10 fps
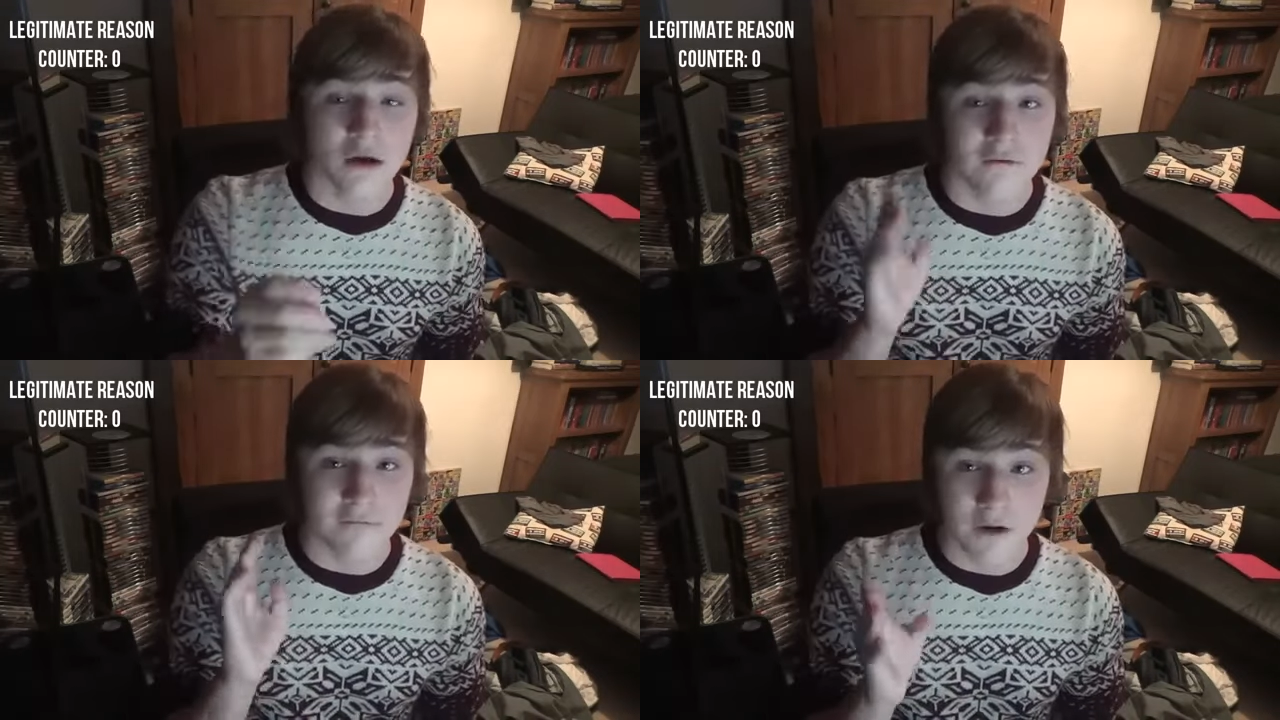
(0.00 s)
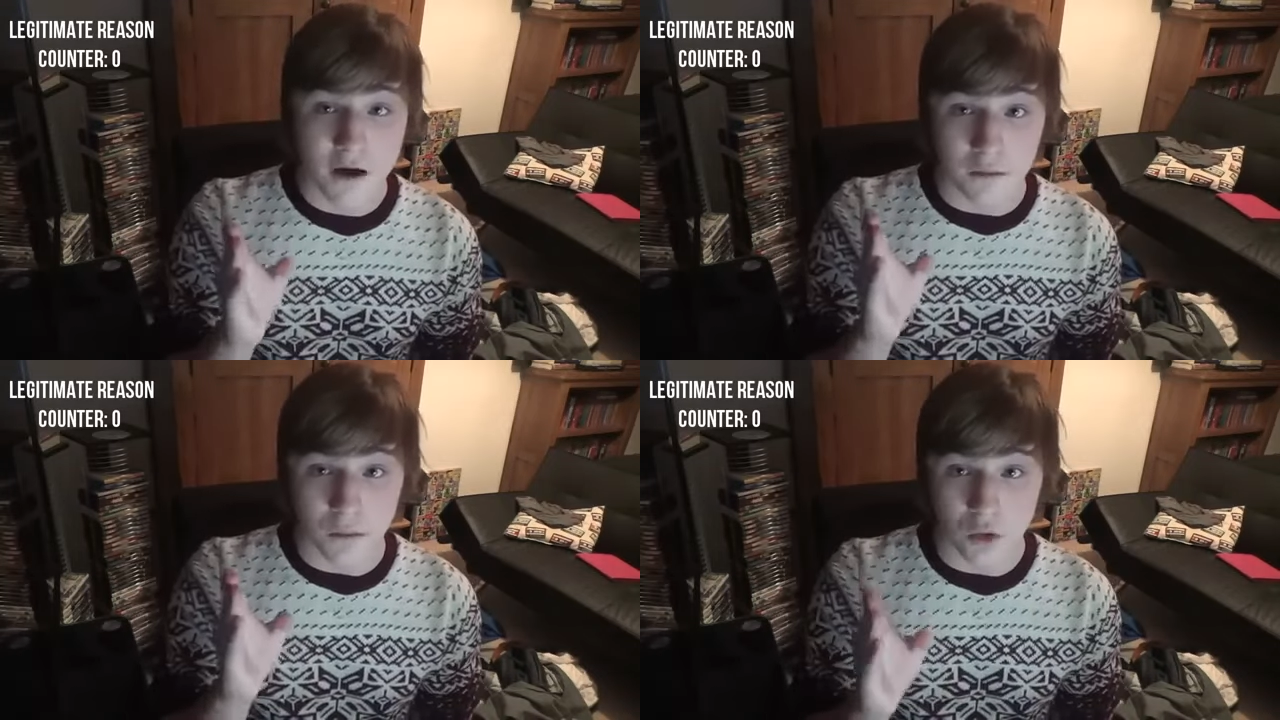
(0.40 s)

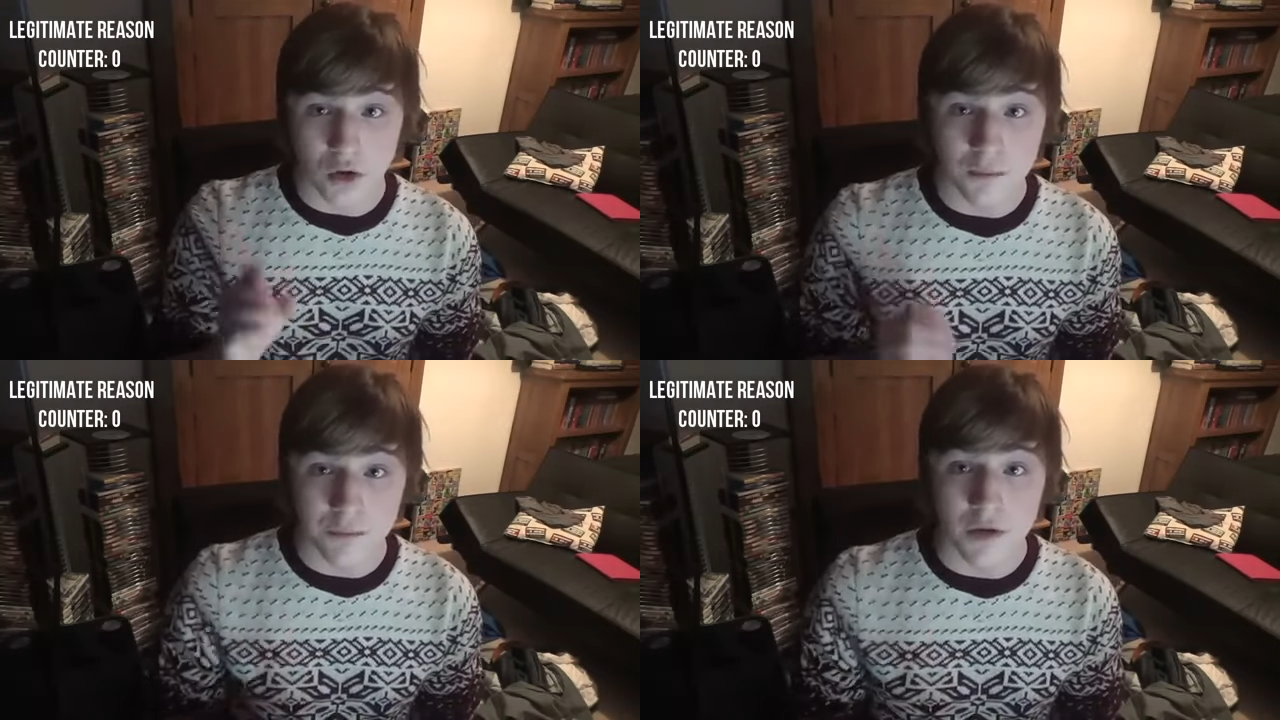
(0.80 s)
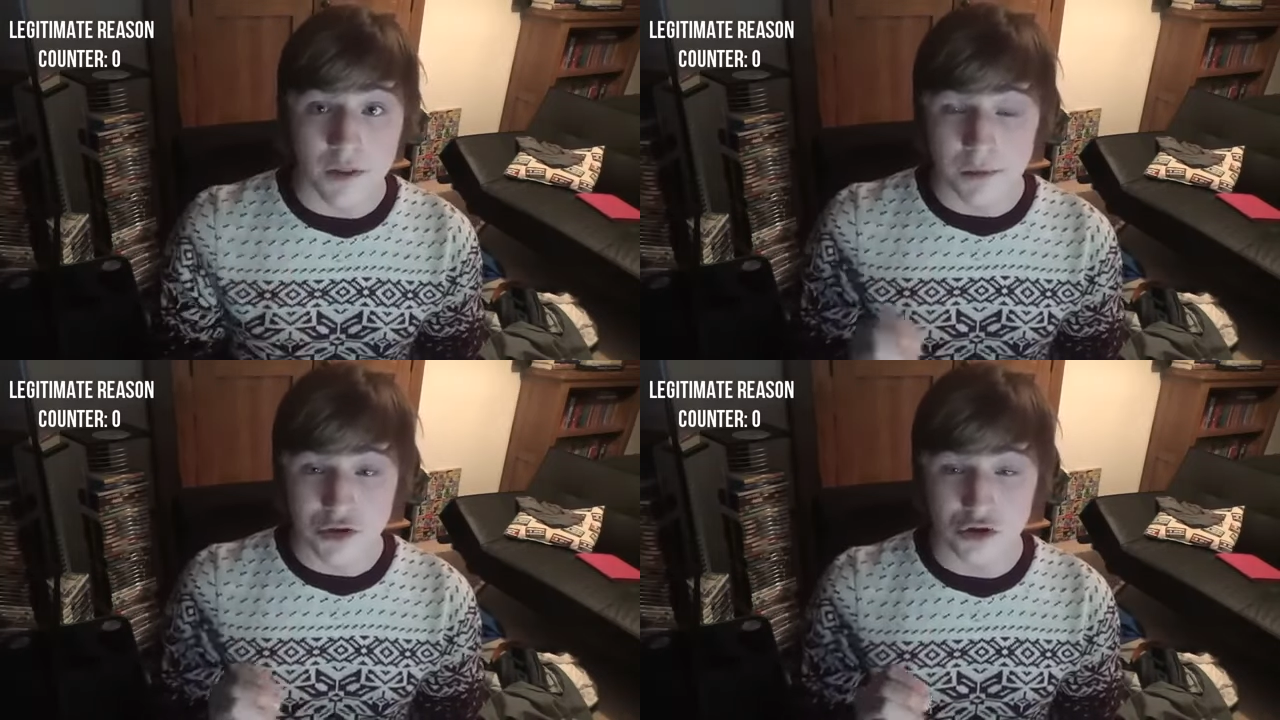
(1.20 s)
Furthermore,
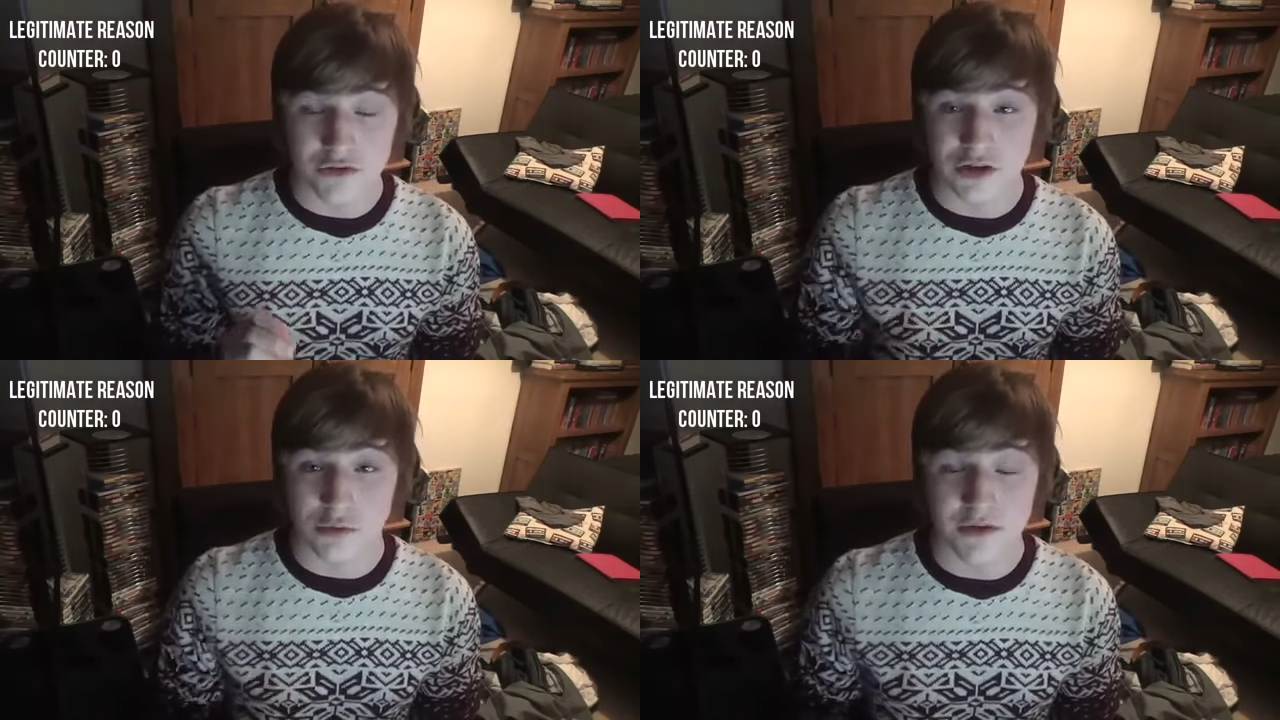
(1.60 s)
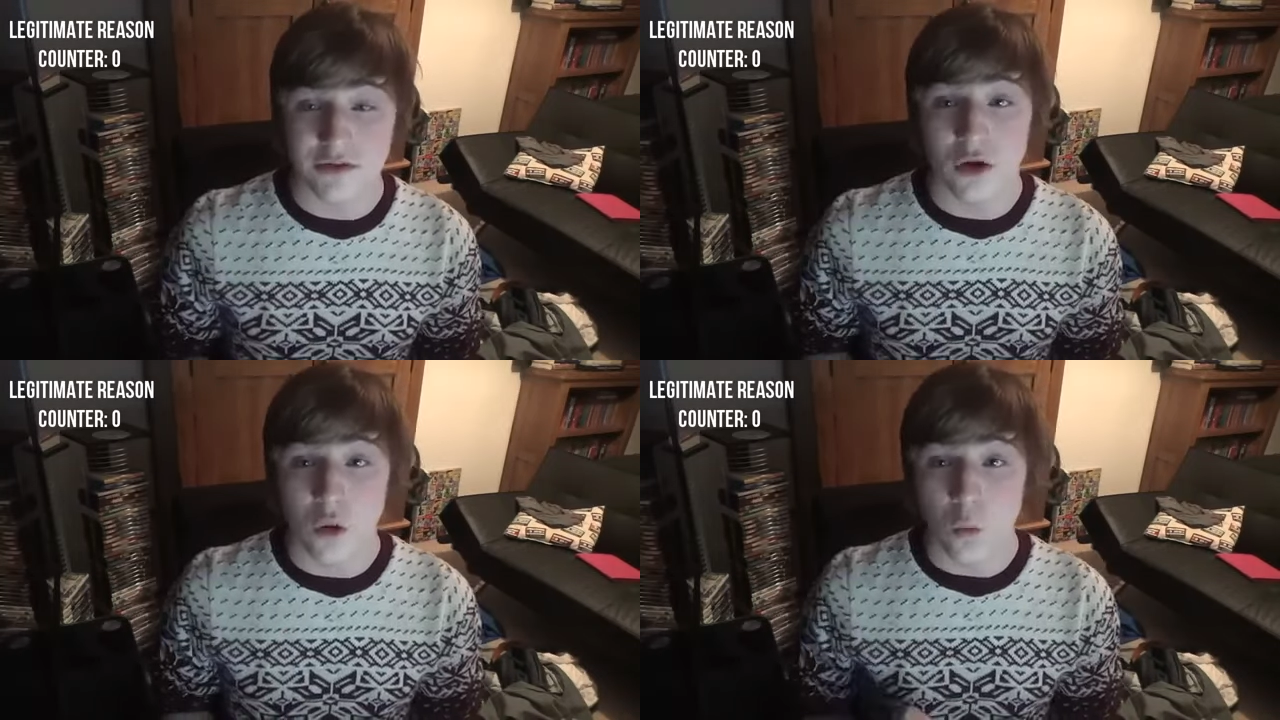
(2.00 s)
the majority of single
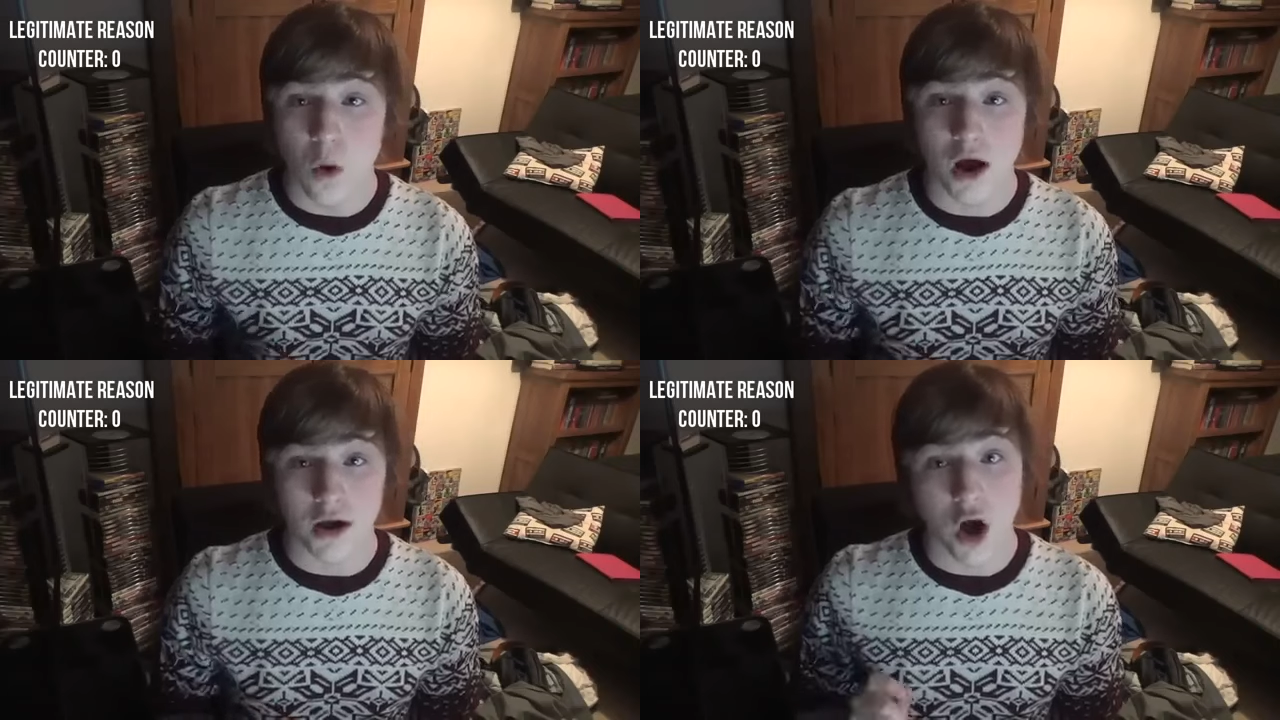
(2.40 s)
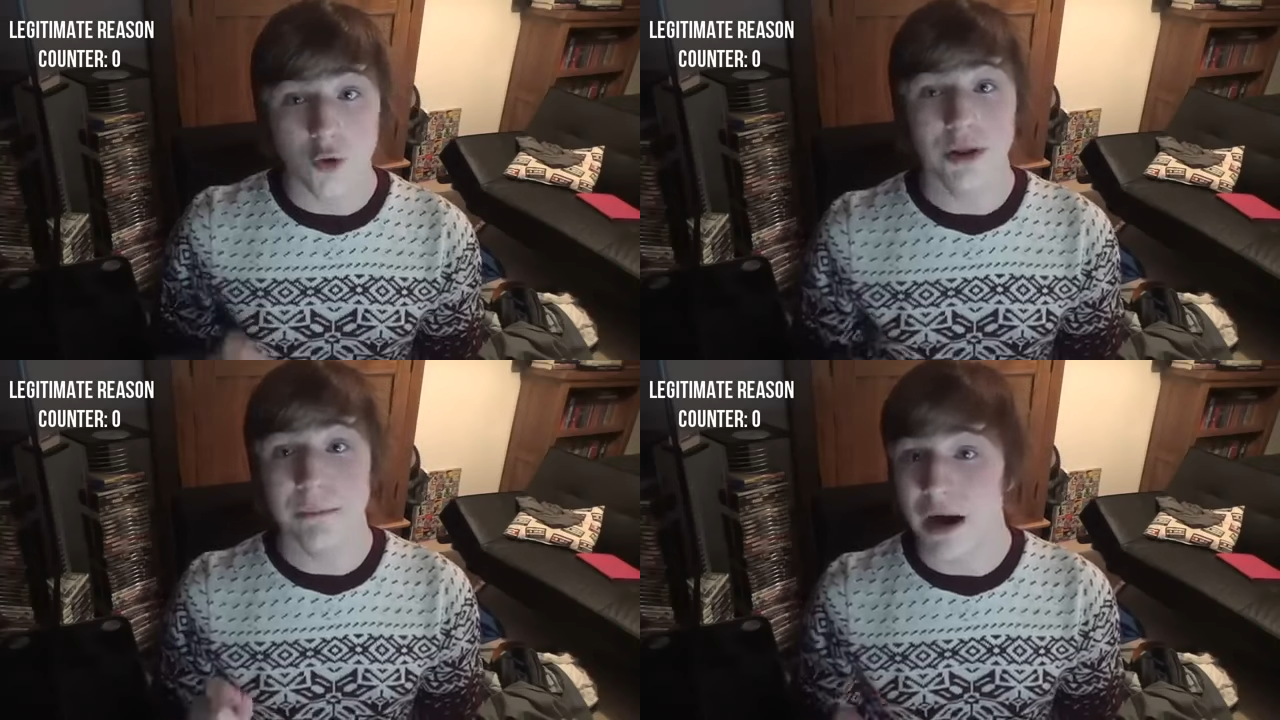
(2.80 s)
mothers work
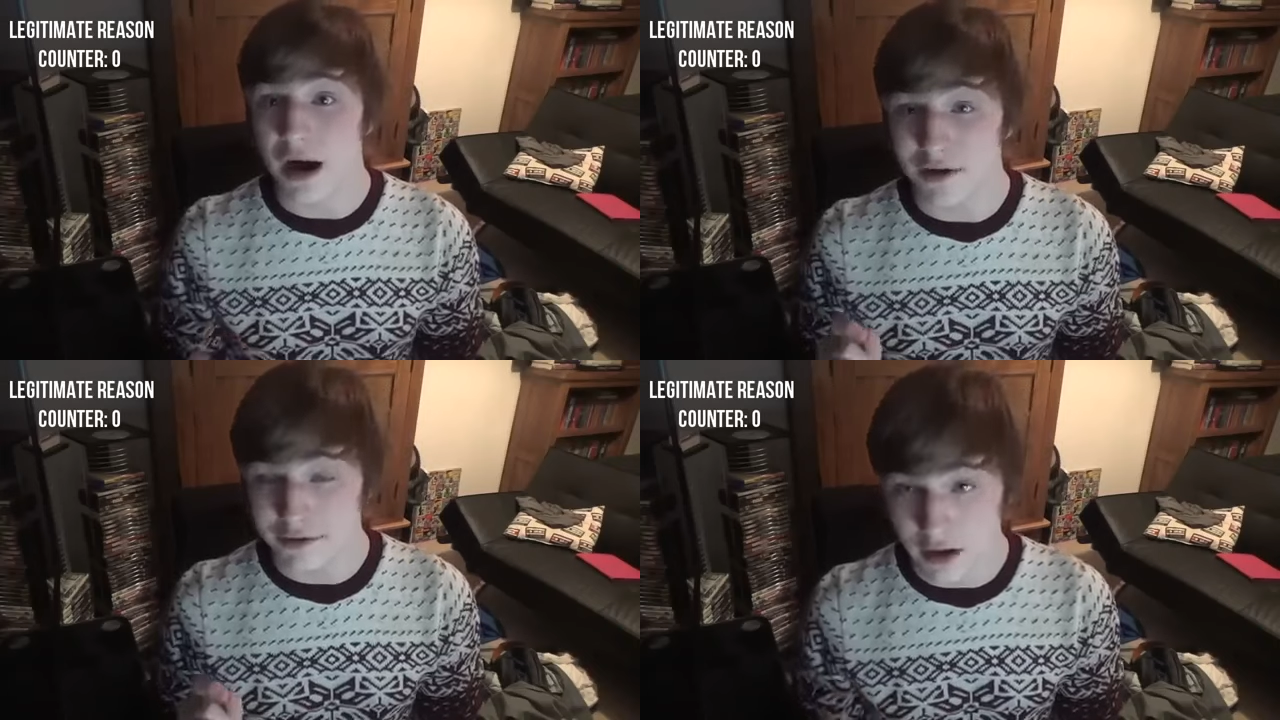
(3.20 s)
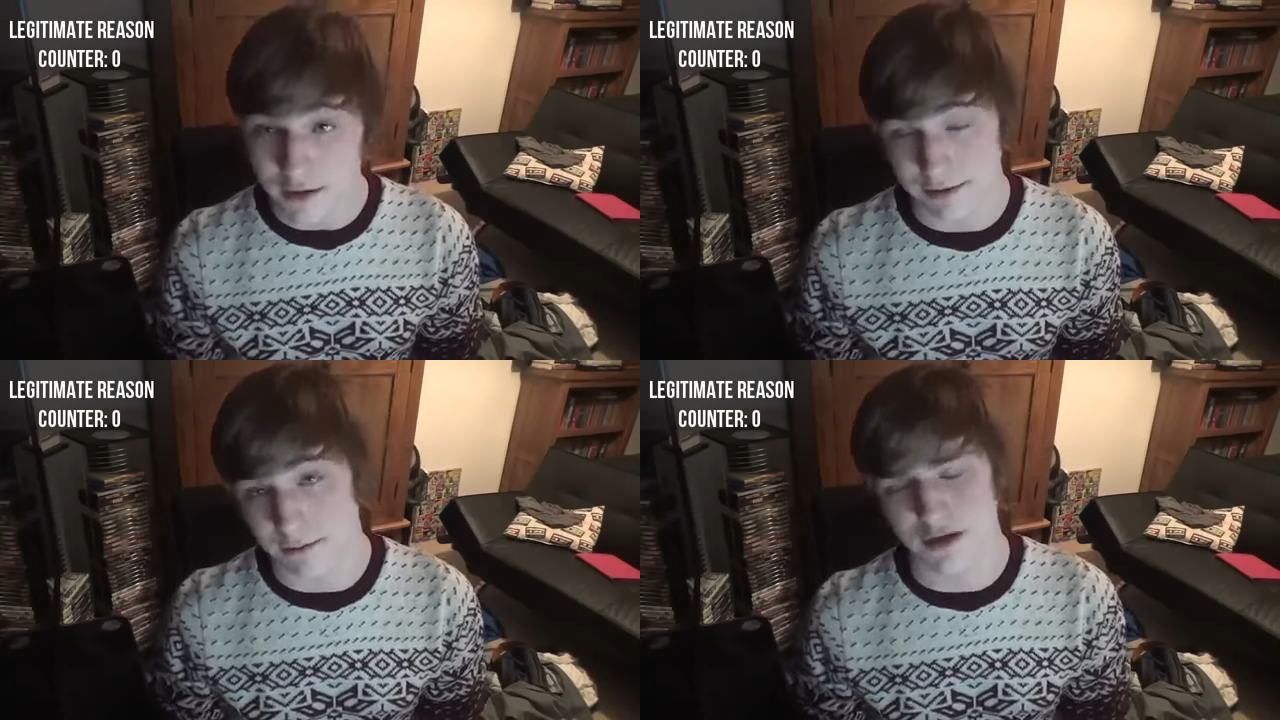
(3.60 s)
only part-time,